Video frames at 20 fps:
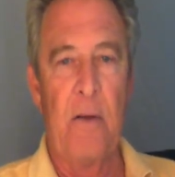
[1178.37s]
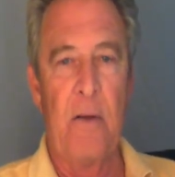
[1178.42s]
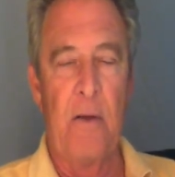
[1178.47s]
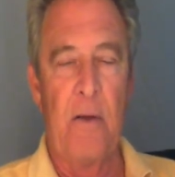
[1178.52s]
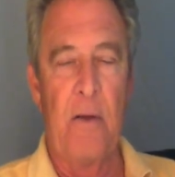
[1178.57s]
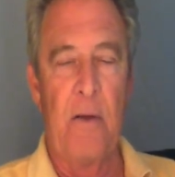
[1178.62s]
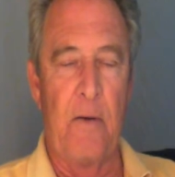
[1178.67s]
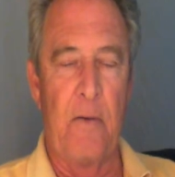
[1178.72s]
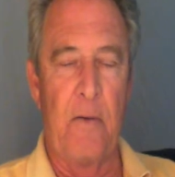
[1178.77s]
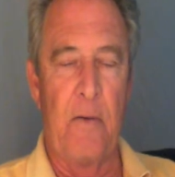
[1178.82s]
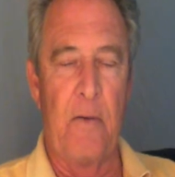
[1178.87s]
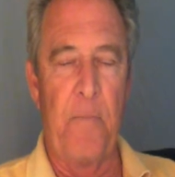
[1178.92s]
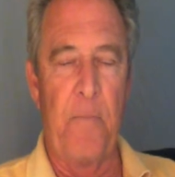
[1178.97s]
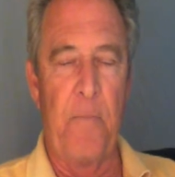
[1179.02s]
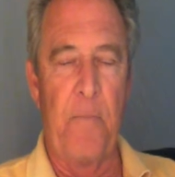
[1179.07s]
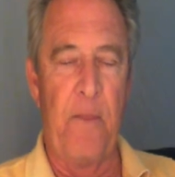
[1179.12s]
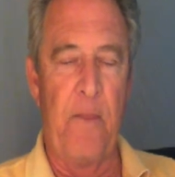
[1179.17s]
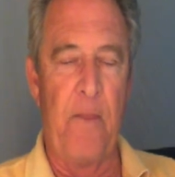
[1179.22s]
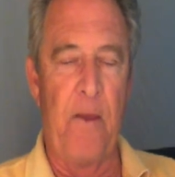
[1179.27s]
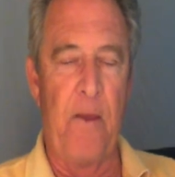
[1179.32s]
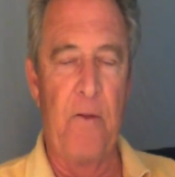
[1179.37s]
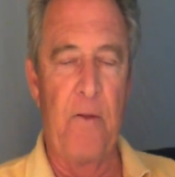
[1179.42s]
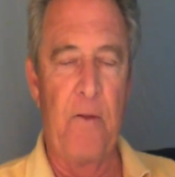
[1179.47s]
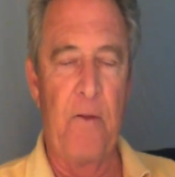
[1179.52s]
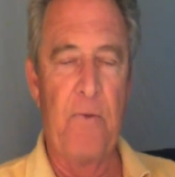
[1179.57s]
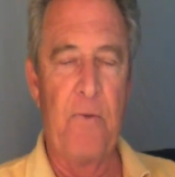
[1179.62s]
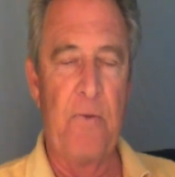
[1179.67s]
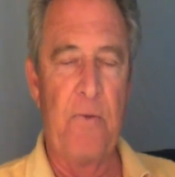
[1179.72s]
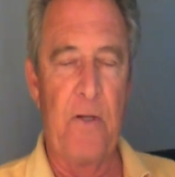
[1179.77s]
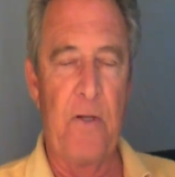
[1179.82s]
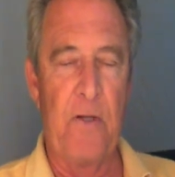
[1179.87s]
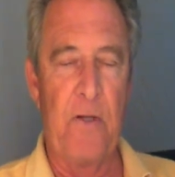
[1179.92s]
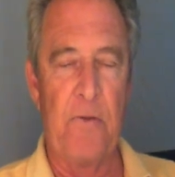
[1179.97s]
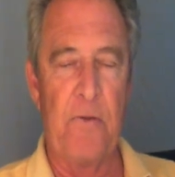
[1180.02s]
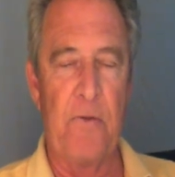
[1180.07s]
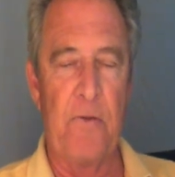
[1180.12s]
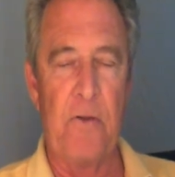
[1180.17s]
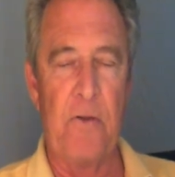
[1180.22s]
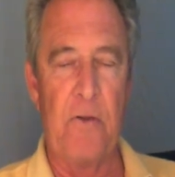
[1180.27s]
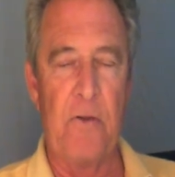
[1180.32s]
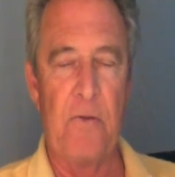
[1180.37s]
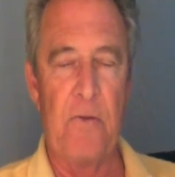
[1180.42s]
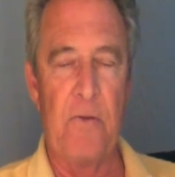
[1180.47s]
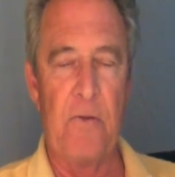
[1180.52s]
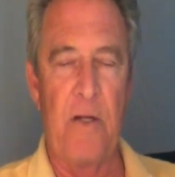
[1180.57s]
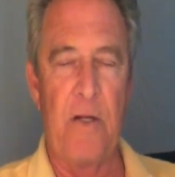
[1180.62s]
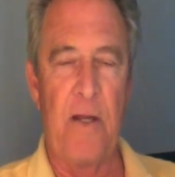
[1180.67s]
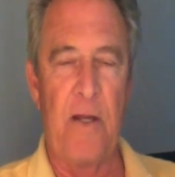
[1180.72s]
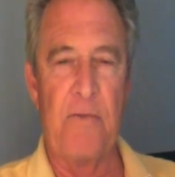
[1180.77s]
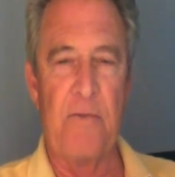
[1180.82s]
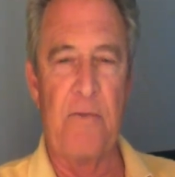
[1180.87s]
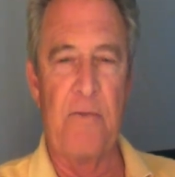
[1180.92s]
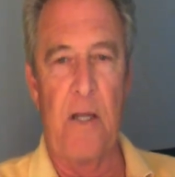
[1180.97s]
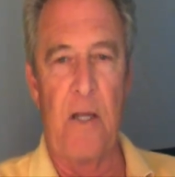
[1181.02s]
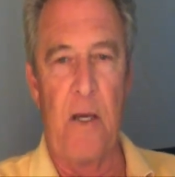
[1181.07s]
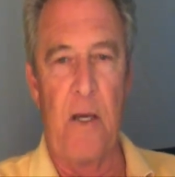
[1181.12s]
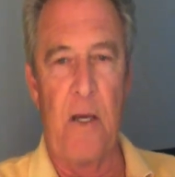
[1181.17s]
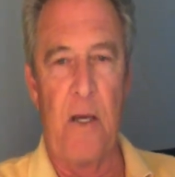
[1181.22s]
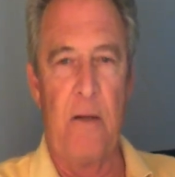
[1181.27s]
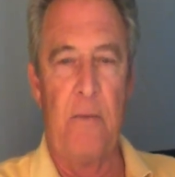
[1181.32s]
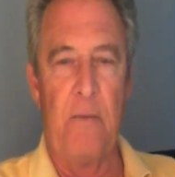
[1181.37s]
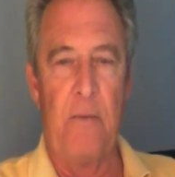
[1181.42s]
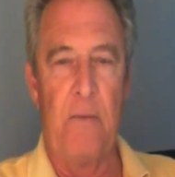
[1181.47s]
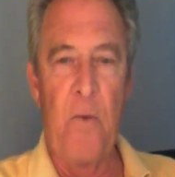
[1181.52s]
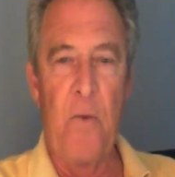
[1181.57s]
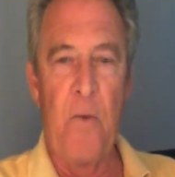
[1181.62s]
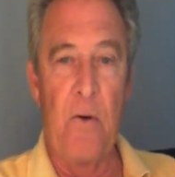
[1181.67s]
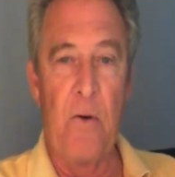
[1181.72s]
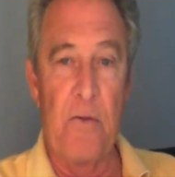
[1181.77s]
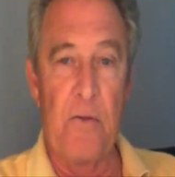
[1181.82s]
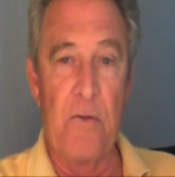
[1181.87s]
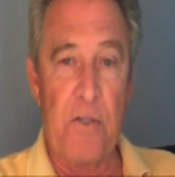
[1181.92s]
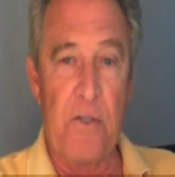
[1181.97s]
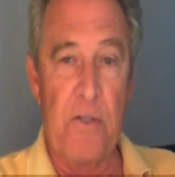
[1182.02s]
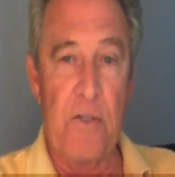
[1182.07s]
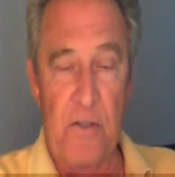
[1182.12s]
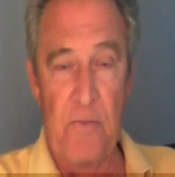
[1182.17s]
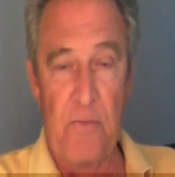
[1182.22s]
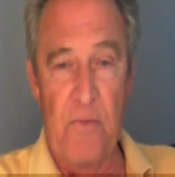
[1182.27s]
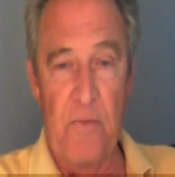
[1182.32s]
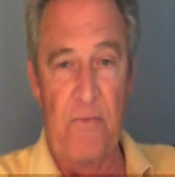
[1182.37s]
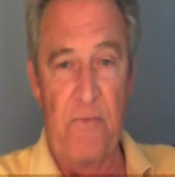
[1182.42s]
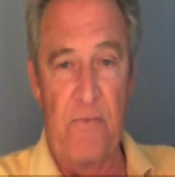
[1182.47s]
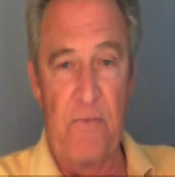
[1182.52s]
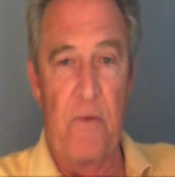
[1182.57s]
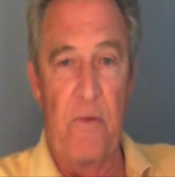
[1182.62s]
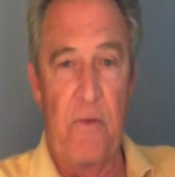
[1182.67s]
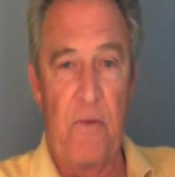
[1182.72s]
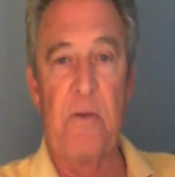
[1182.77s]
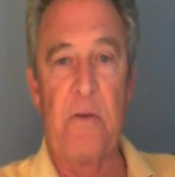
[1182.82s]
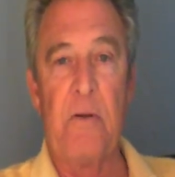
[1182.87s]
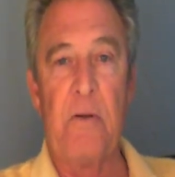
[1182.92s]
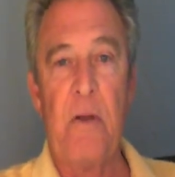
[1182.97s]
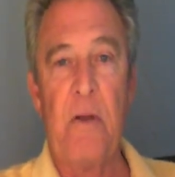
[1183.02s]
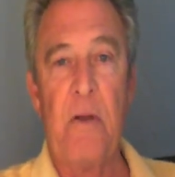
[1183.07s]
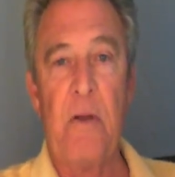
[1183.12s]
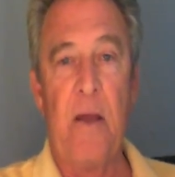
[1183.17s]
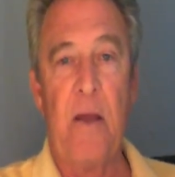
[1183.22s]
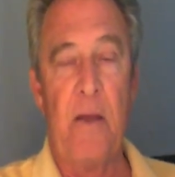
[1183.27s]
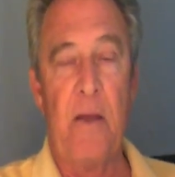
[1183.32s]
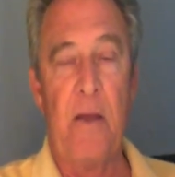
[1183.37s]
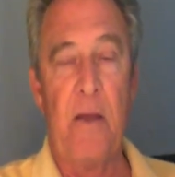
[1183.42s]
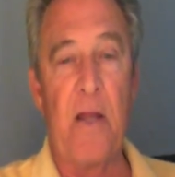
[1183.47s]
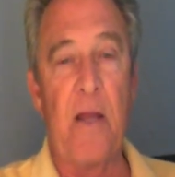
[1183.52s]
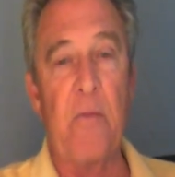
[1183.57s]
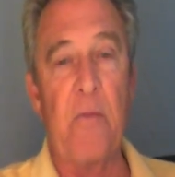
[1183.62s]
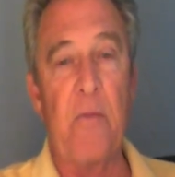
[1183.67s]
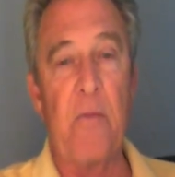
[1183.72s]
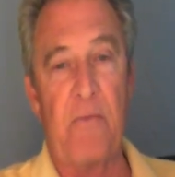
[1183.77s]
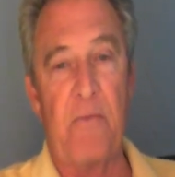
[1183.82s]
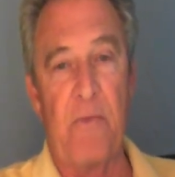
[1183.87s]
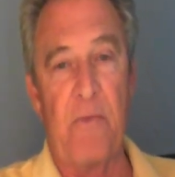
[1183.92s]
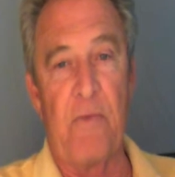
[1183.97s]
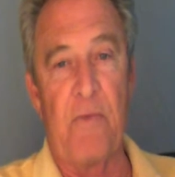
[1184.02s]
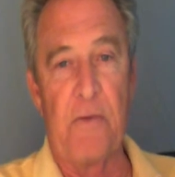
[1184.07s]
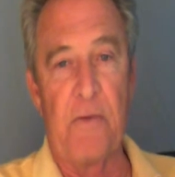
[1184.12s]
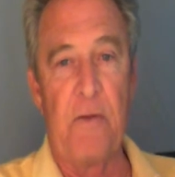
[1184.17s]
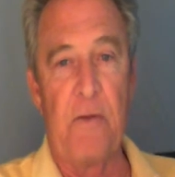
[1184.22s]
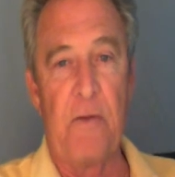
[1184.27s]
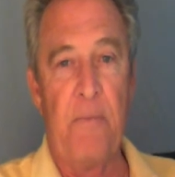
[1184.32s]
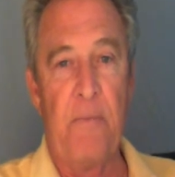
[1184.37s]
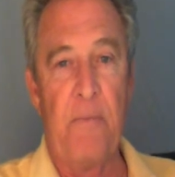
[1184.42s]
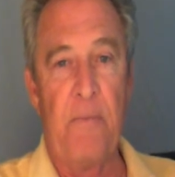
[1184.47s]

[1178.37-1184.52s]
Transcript: The other two things that you're going to use on the left side are the system defaults and the labor defaults.